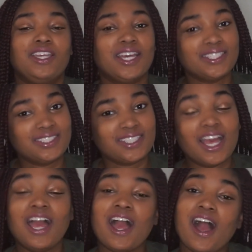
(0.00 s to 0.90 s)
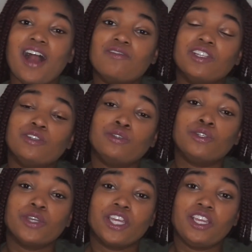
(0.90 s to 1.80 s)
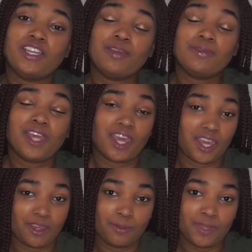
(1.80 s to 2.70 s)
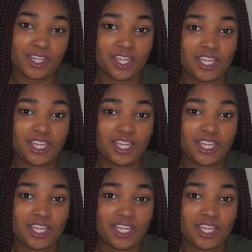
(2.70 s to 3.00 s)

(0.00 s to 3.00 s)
Yes, I have a little Yorkie named Cam.